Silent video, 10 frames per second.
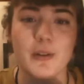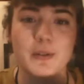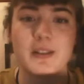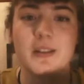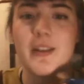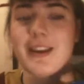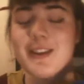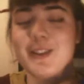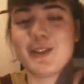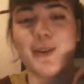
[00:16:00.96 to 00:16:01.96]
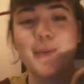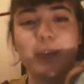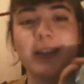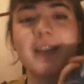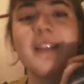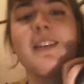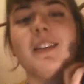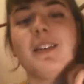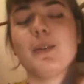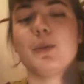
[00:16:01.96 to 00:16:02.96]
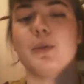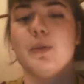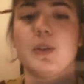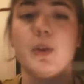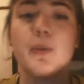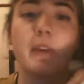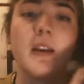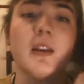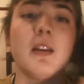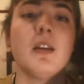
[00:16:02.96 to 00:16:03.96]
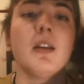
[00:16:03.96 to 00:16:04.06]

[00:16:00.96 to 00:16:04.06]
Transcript: those things Stöfchen or Stöfchen,